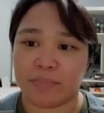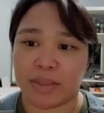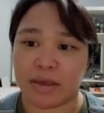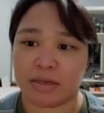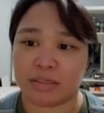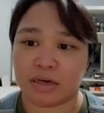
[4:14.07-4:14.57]

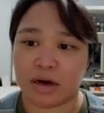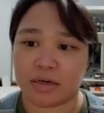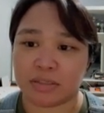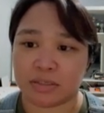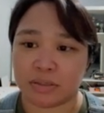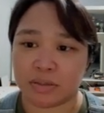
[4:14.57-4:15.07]
and
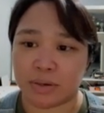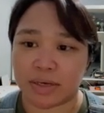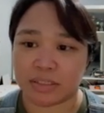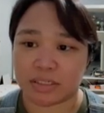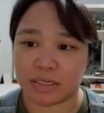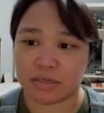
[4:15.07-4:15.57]

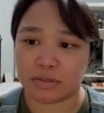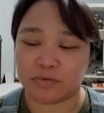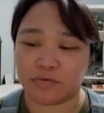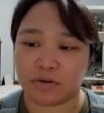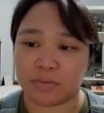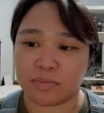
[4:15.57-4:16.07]
oxaloacetate to
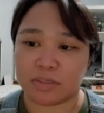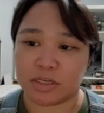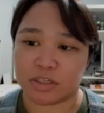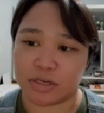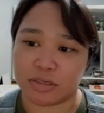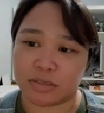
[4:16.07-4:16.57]
form
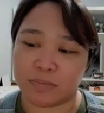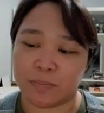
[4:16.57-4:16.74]
citrate.